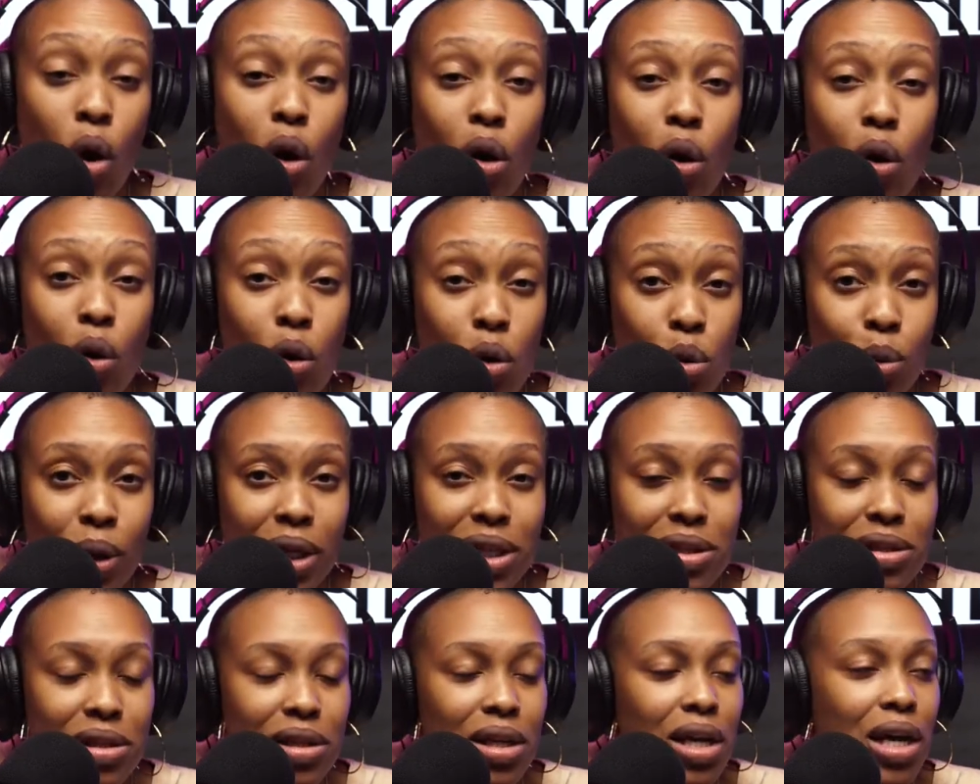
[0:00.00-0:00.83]

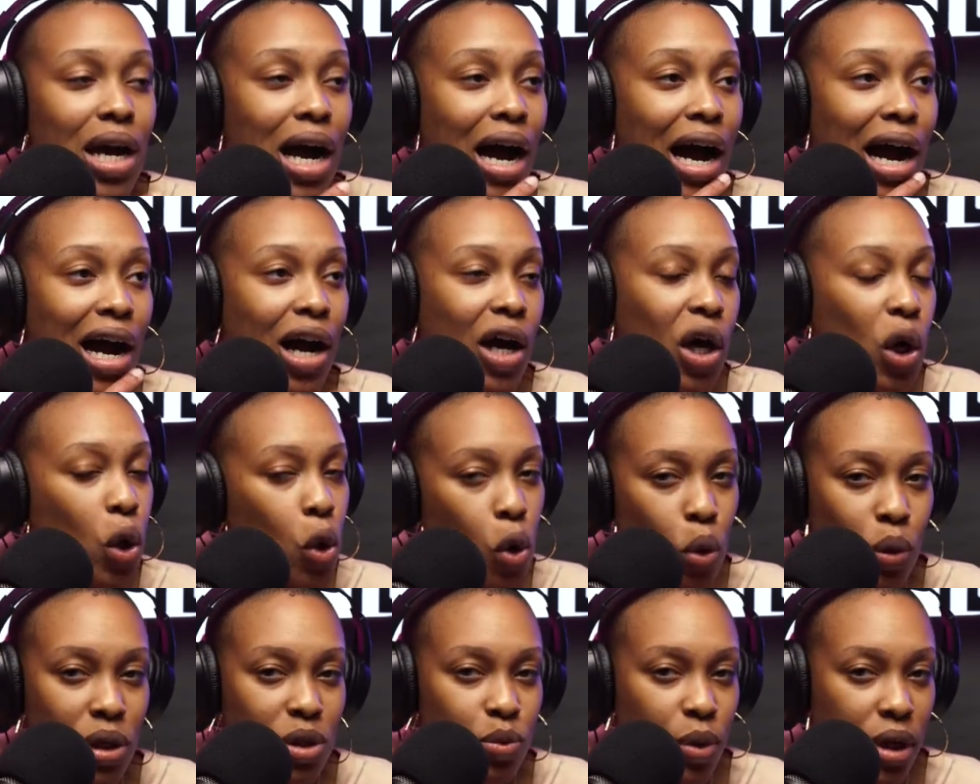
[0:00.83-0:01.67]
Always. I
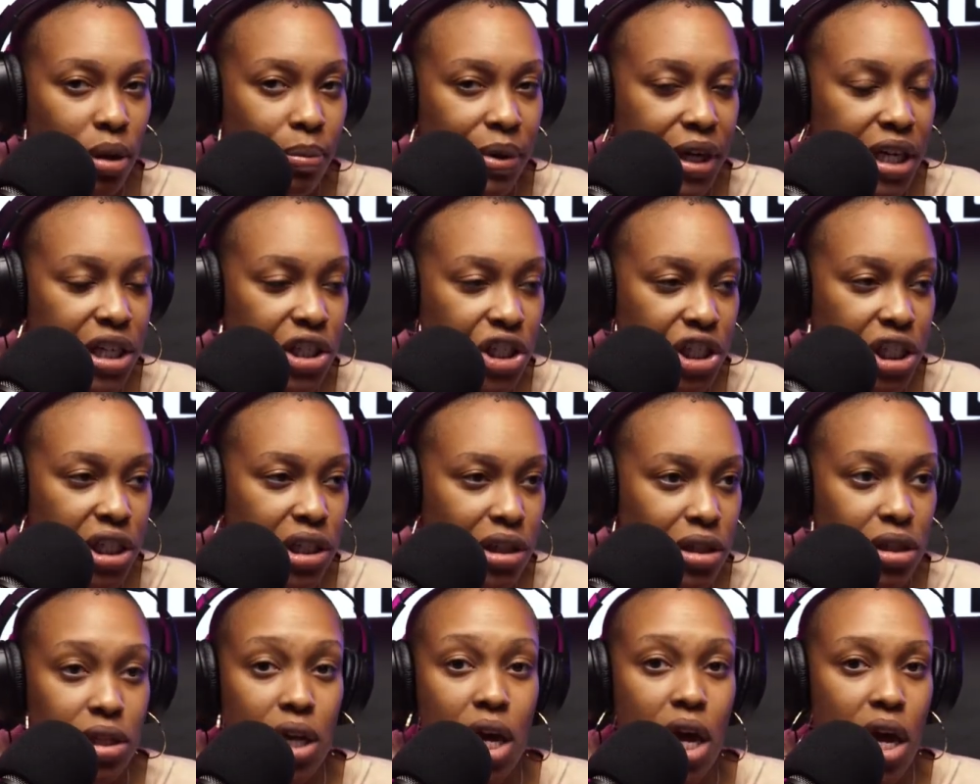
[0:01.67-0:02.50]
always wear a pair of
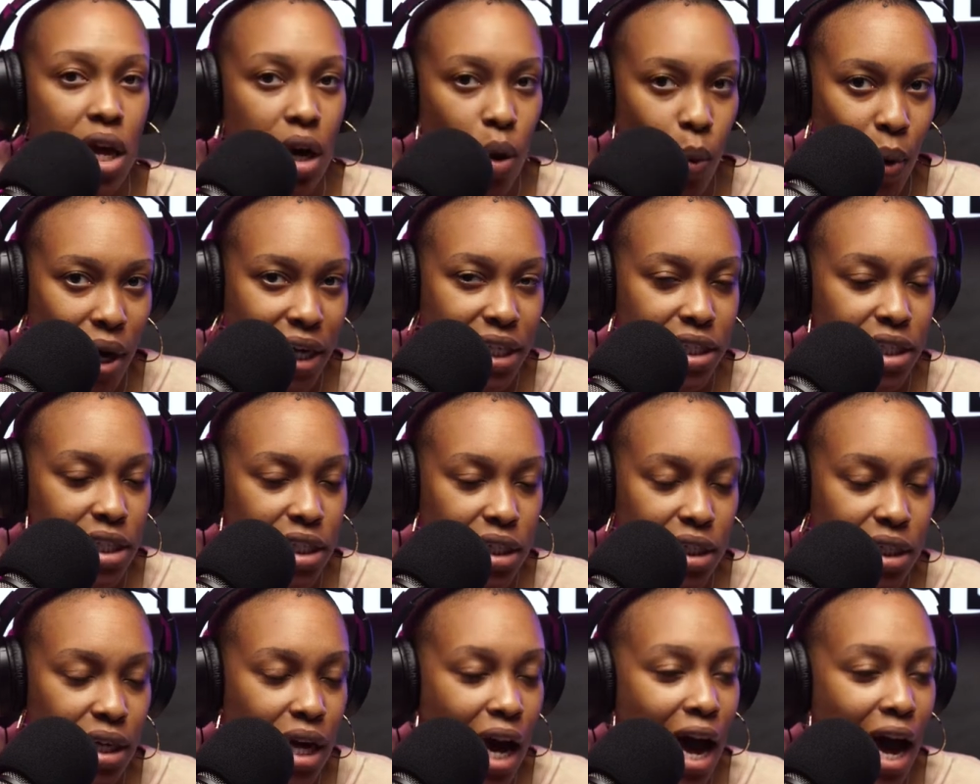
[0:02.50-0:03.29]
jeans and a white tee.